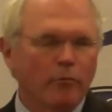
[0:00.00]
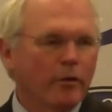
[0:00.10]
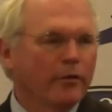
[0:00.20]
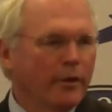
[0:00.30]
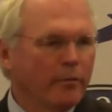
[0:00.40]
What
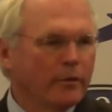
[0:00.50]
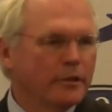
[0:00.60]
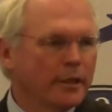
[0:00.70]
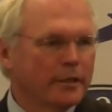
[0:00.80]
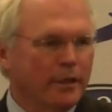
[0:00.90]
are they
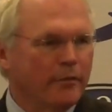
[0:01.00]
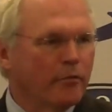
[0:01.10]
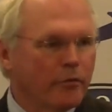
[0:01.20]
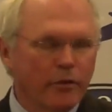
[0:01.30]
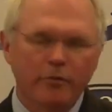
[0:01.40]
rejecting?
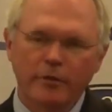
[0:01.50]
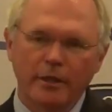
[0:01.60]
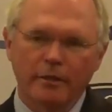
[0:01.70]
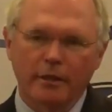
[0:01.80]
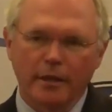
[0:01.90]
There's no
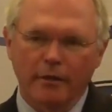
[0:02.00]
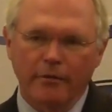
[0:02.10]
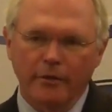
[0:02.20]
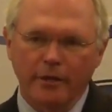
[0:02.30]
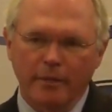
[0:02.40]
deal out on
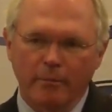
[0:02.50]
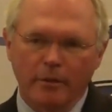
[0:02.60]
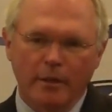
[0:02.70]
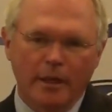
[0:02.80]
the table.